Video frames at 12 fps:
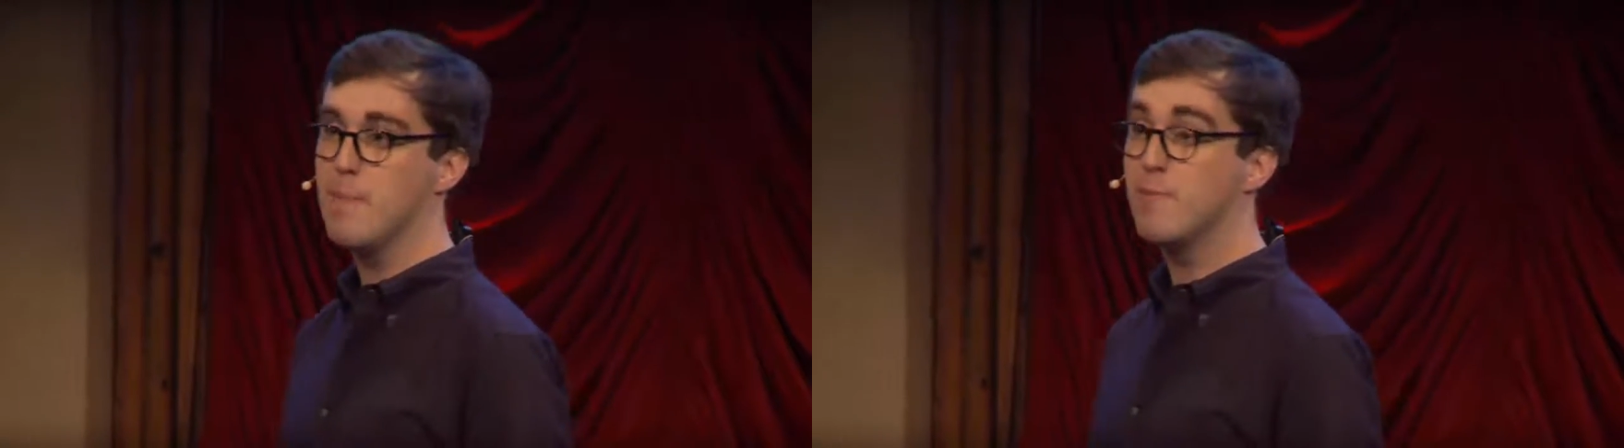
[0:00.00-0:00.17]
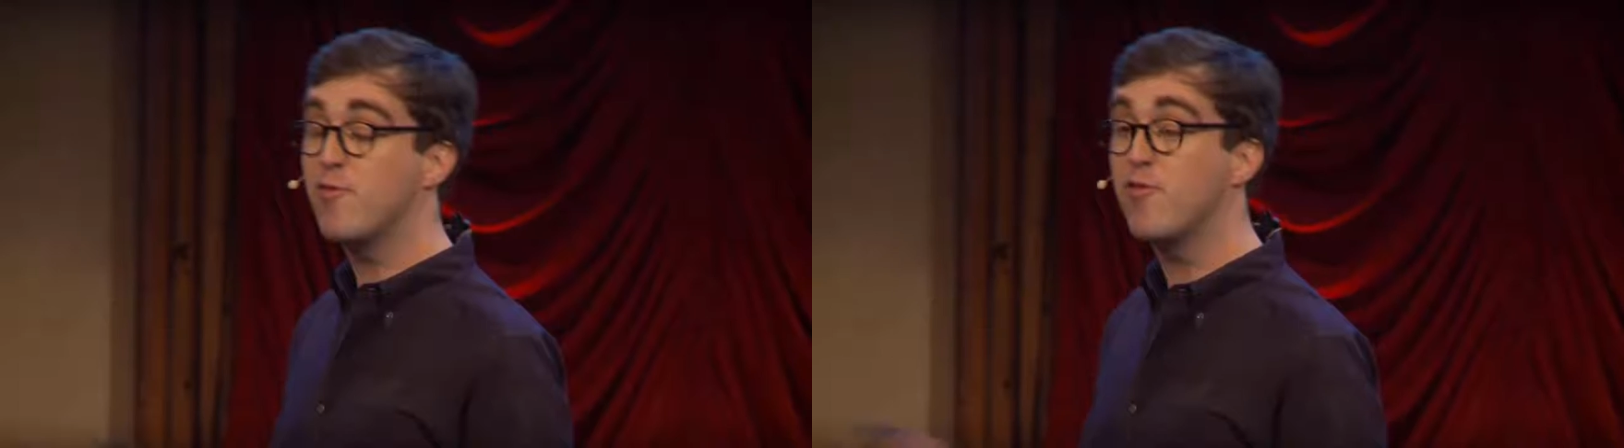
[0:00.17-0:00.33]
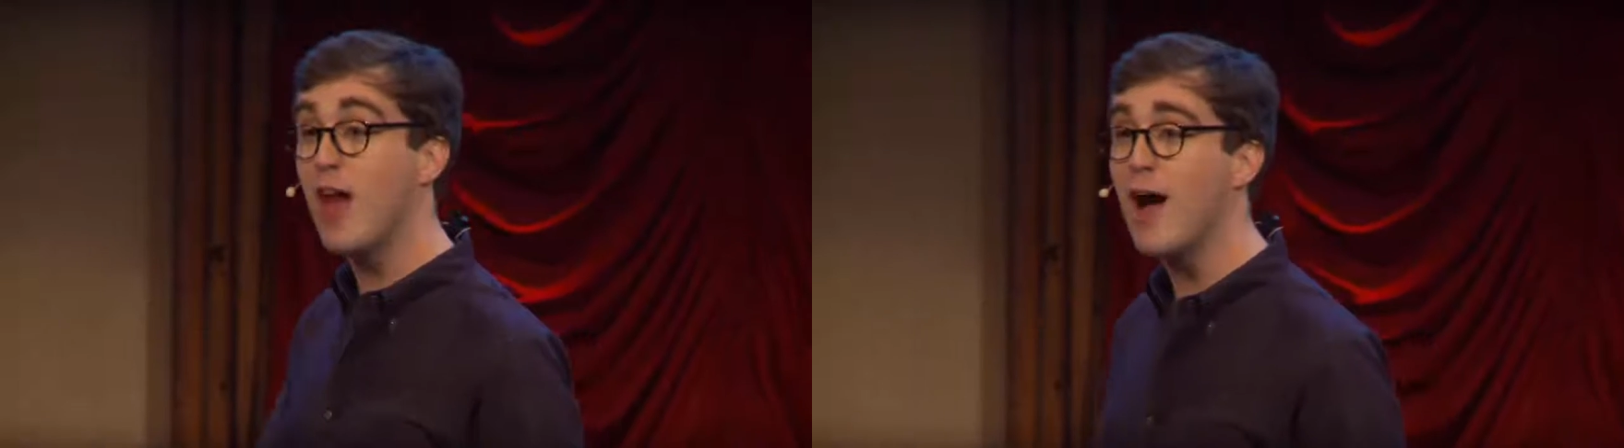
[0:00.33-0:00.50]

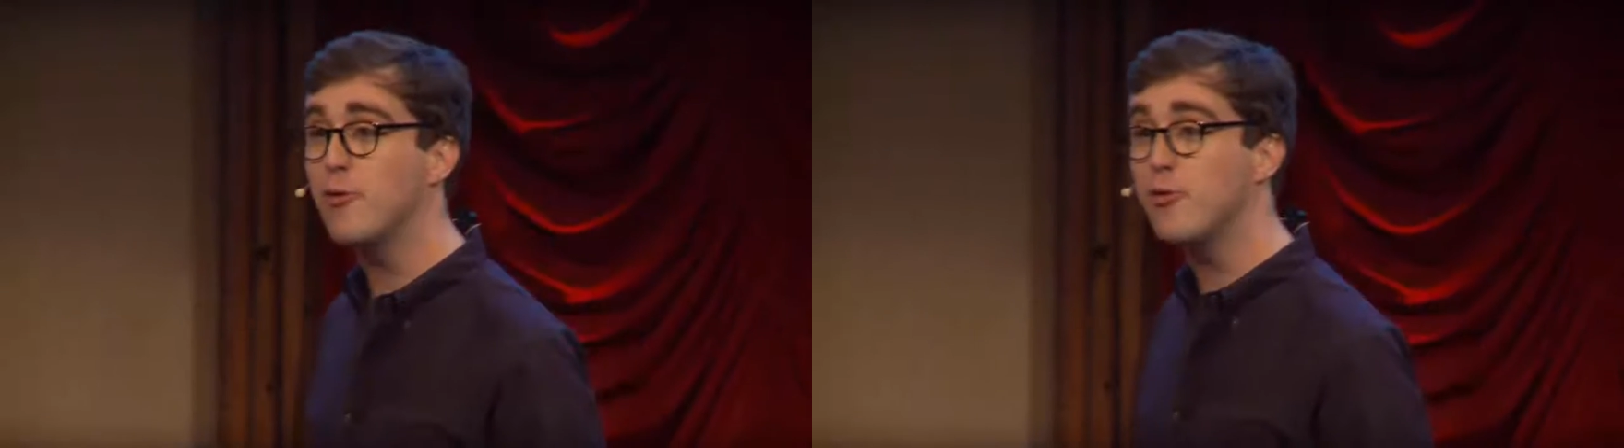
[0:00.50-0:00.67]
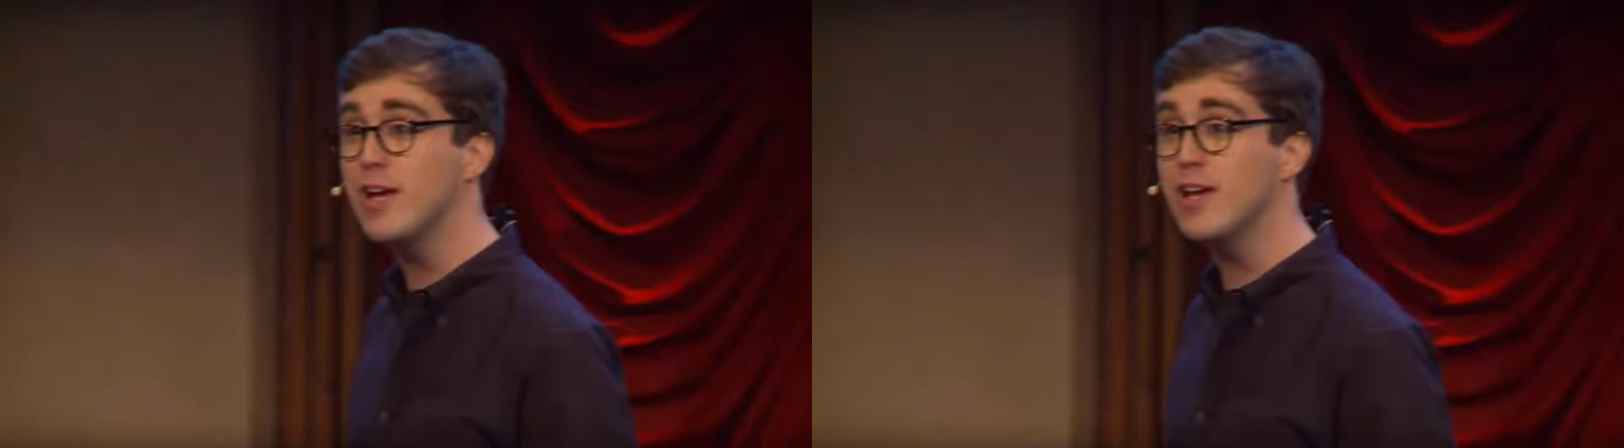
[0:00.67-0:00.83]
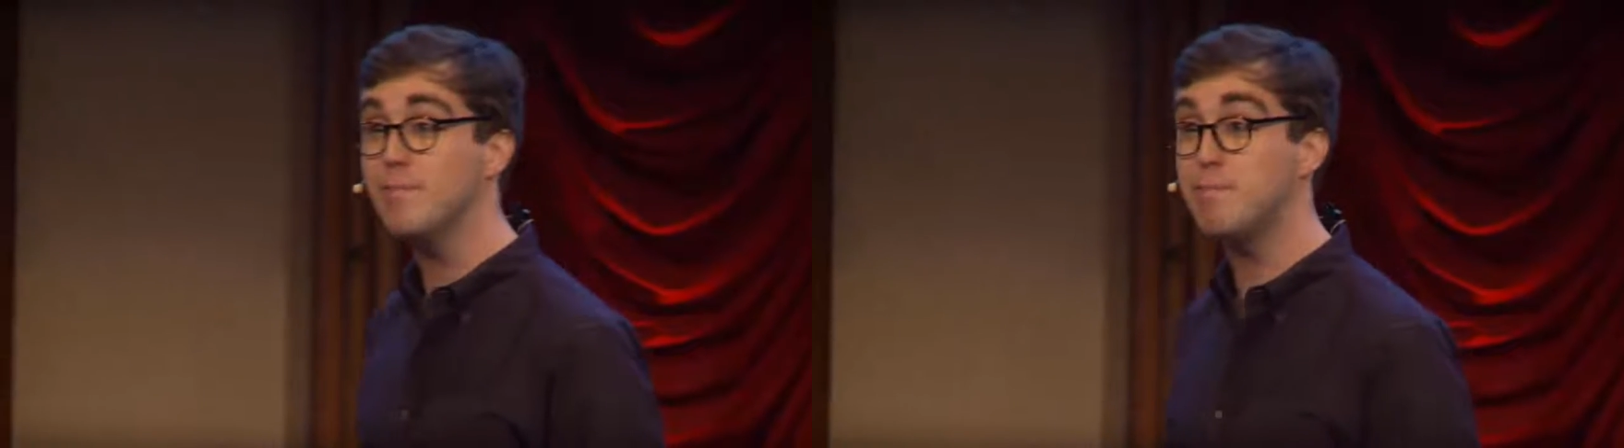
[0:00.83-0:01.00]
I'm
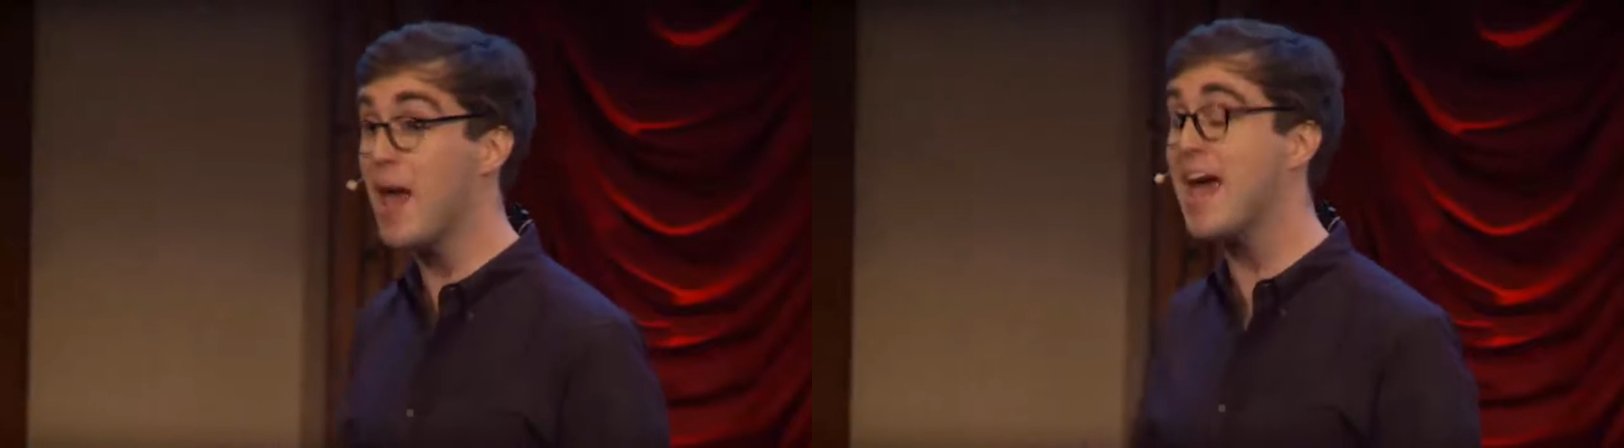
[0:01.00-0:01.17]
floundering,